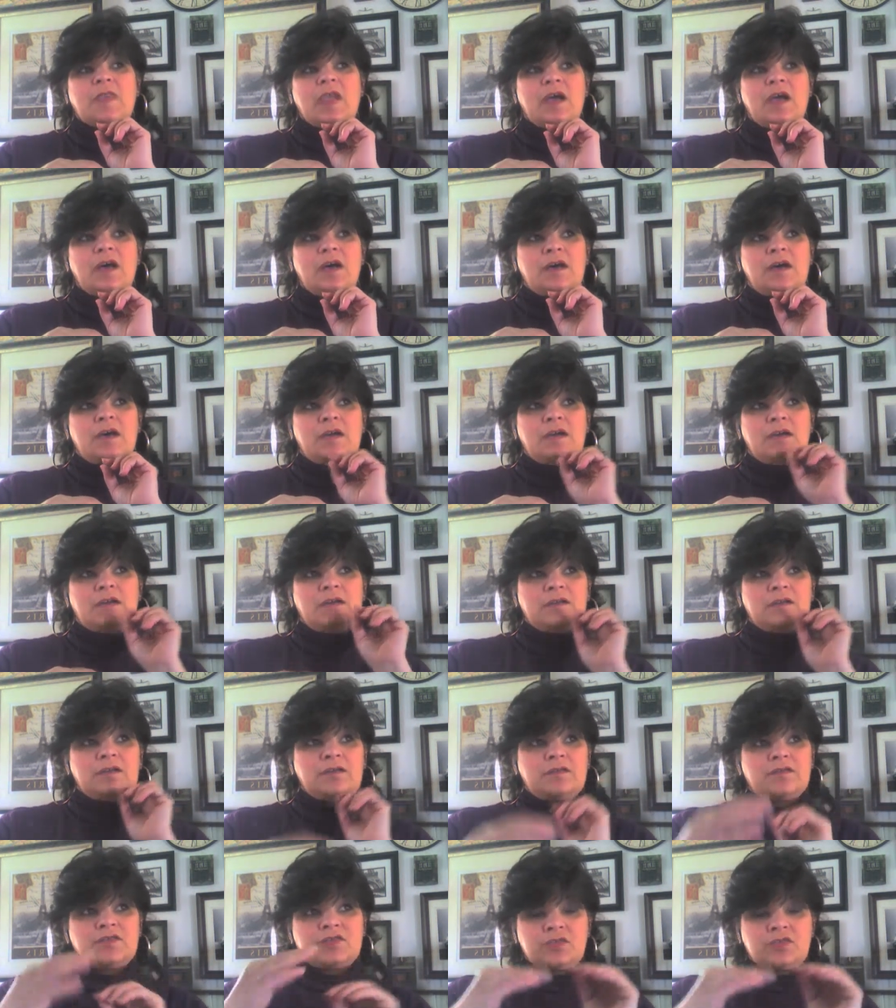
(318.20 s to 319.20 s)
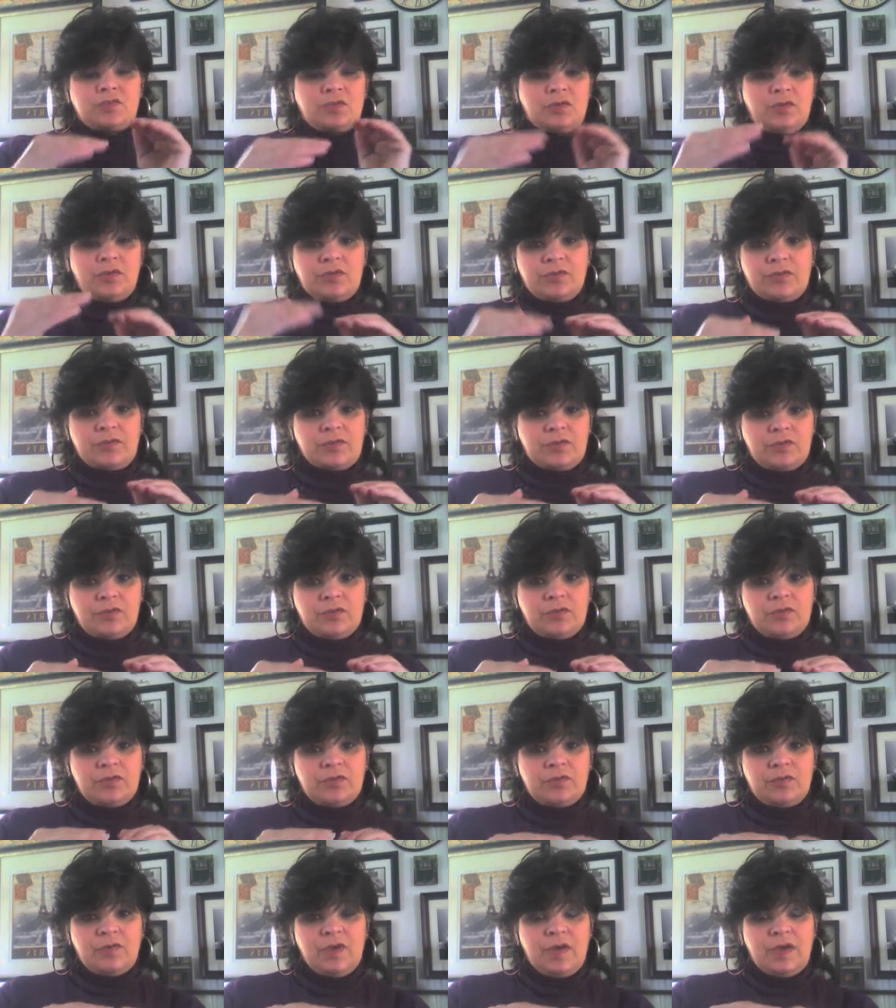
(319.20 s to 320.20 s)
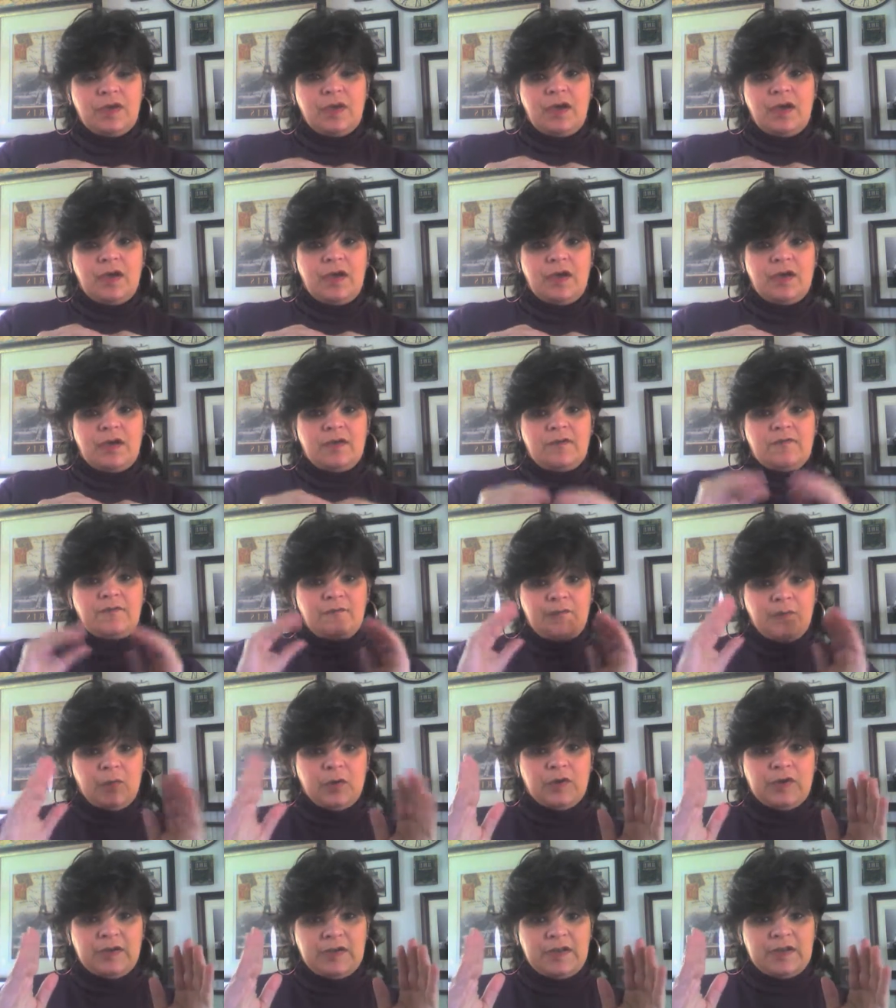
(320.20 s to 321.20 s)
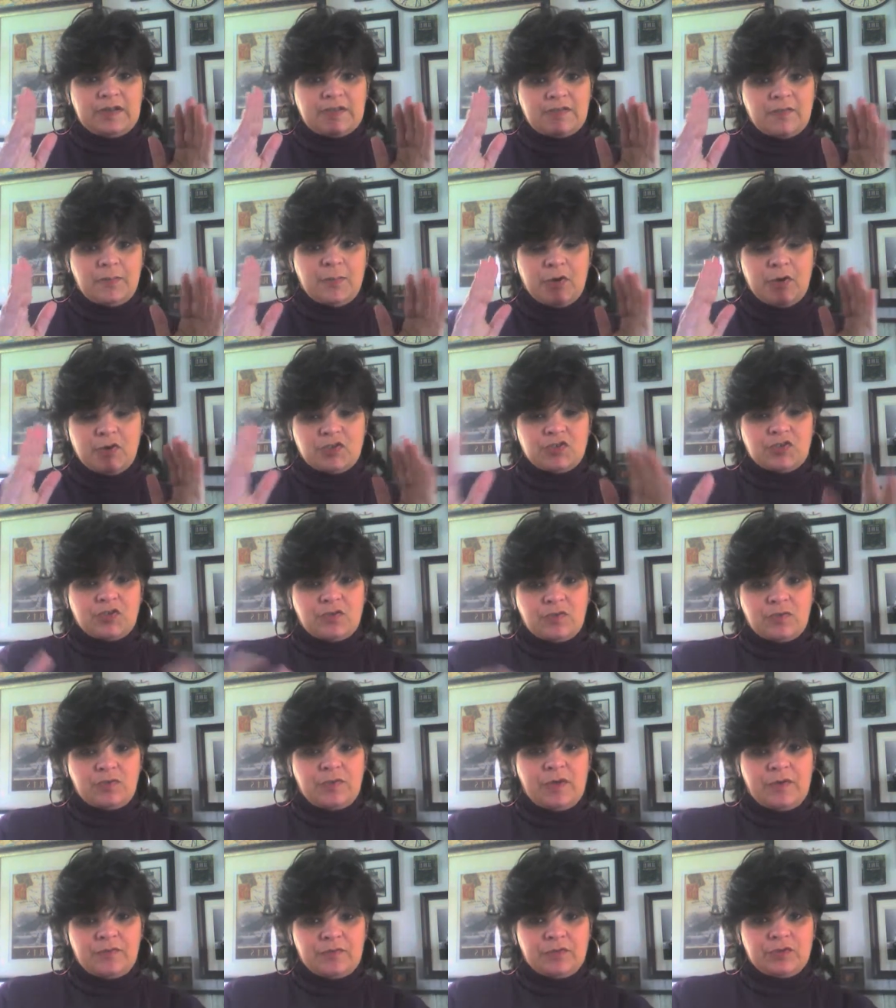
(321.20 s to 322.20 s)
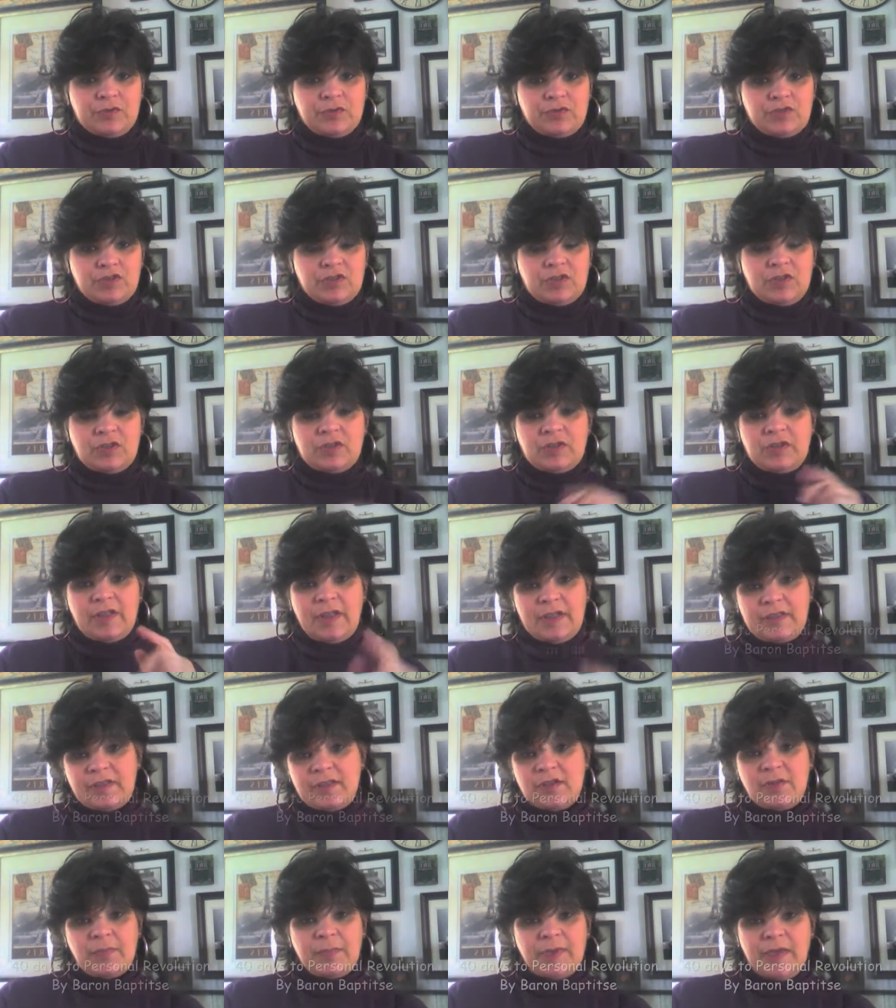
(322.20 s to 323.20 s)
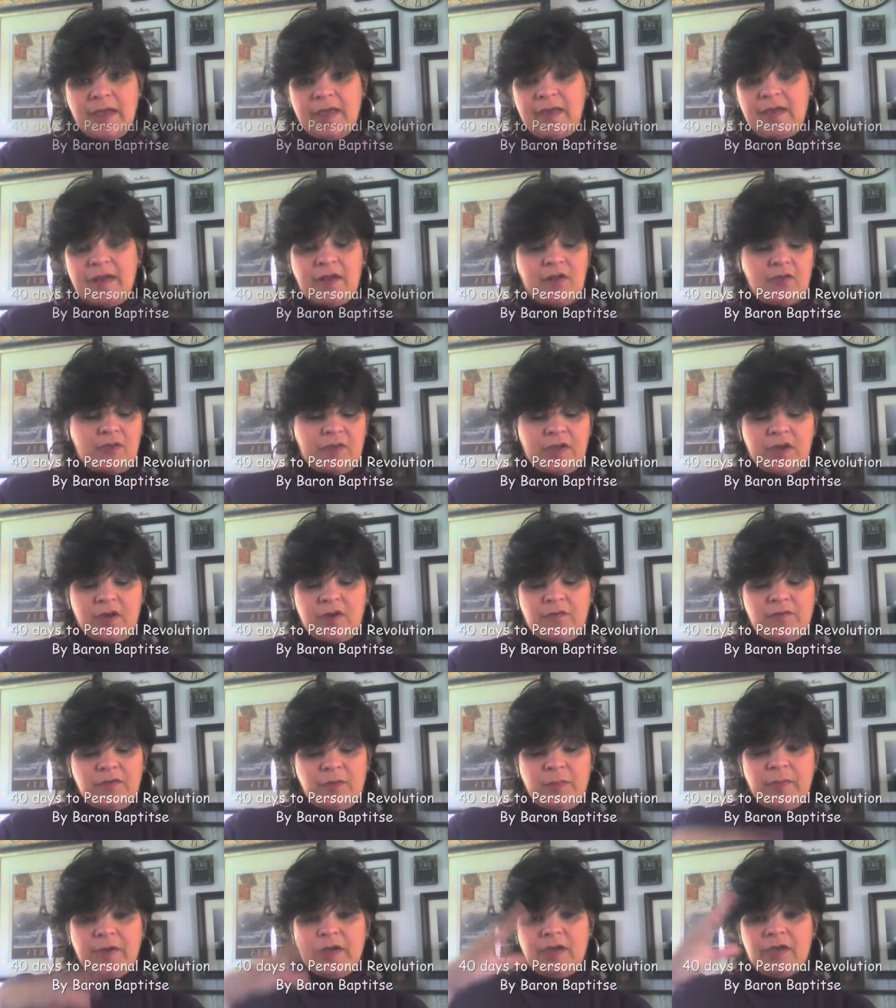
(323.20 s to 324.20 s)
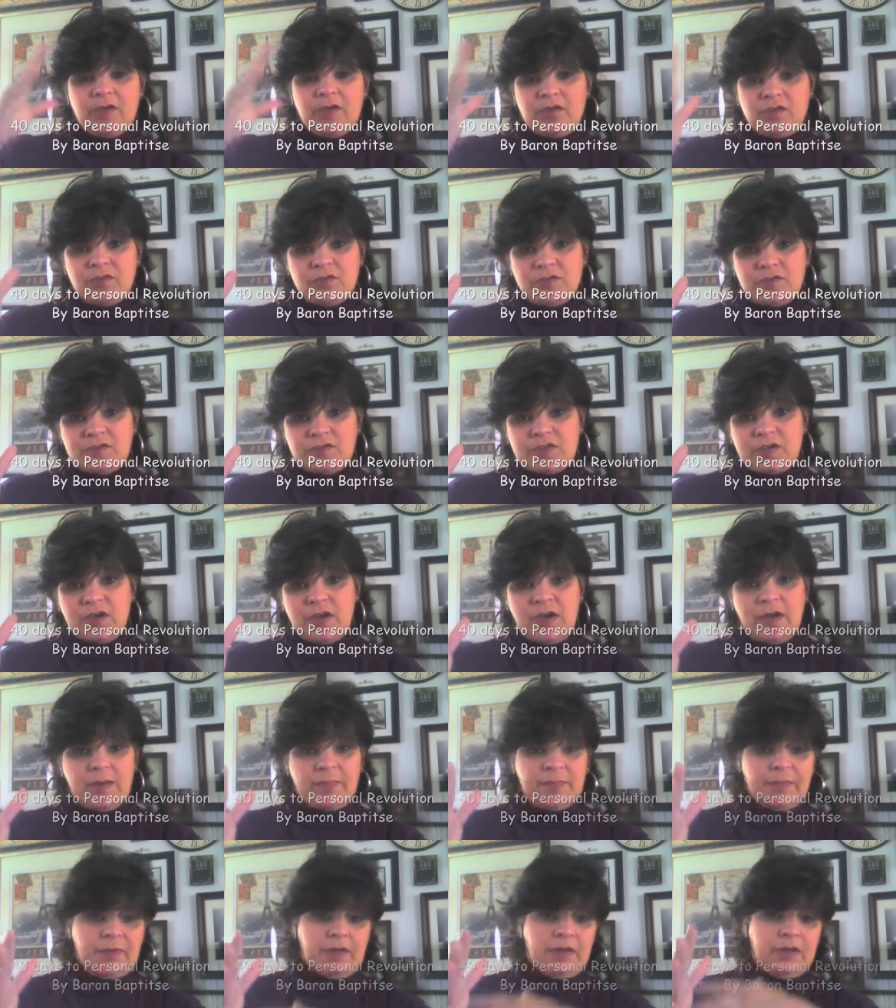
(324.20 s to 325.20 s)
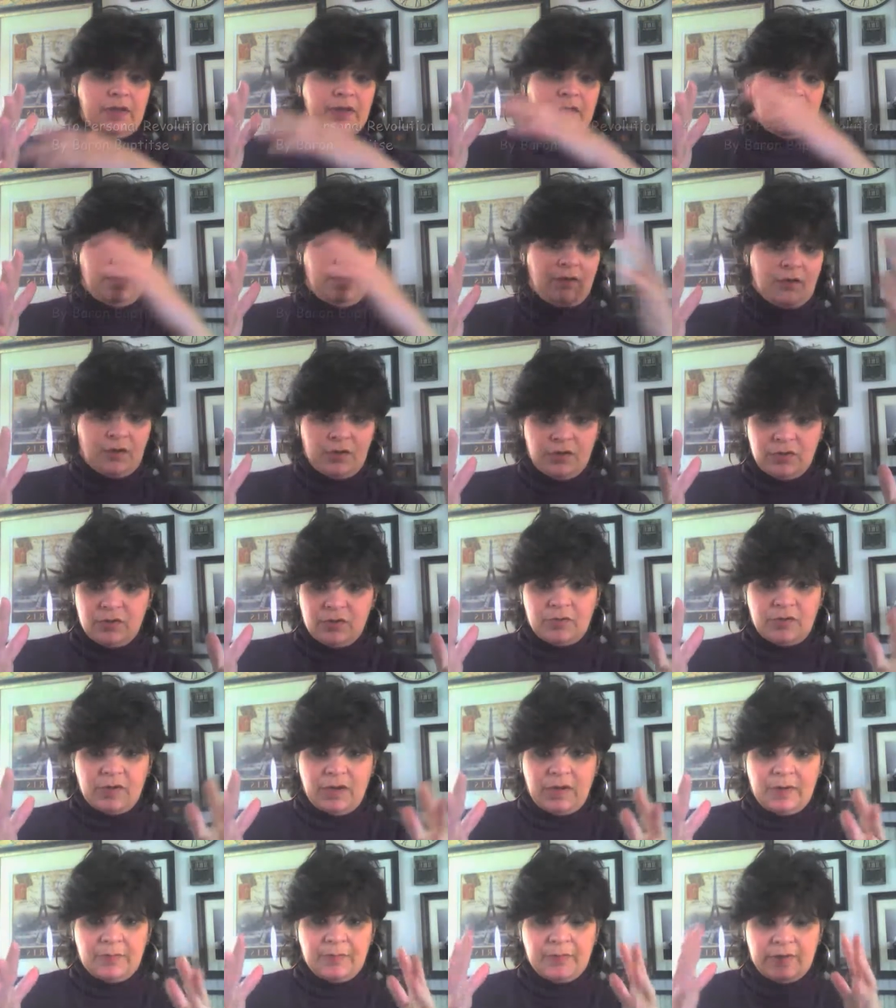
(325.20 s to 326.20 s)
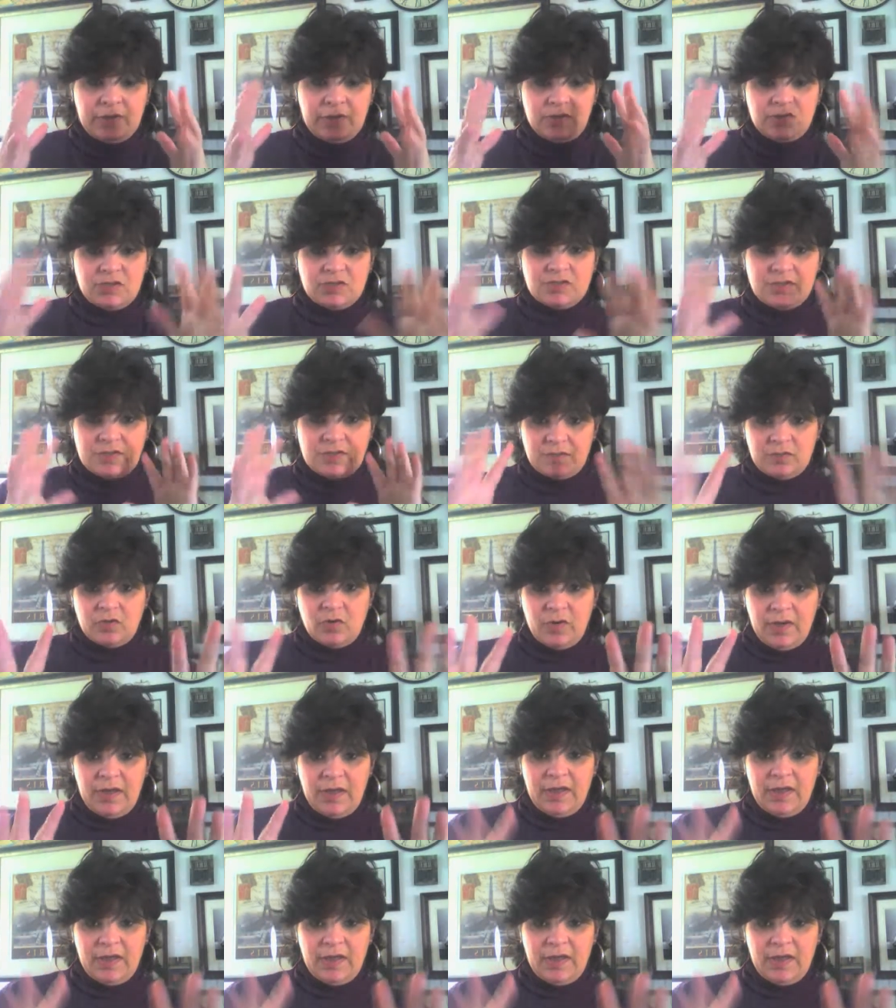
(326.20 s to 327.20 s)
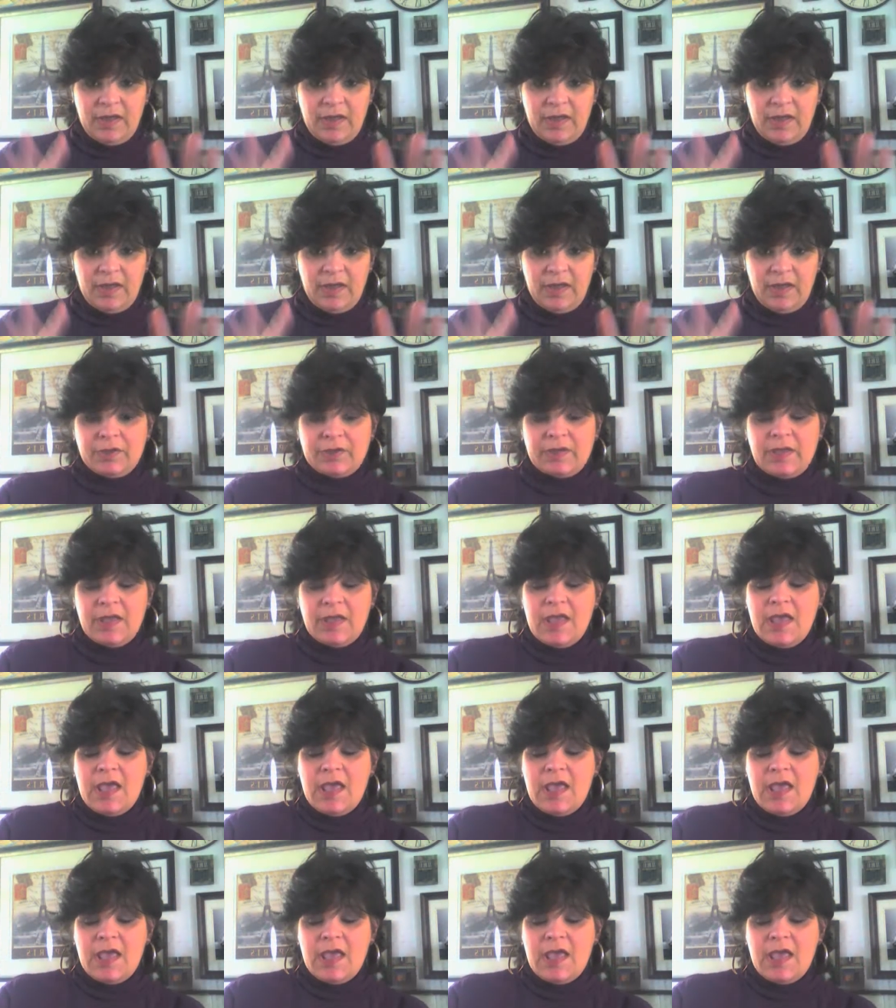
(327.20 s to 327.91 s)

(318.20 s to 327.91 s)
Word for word: uh, scroll through uh, 40 Days of Personal Revolution. Like you to buy it. I don't care if you buy a used copy or a new copy. Just go ahead and get that book.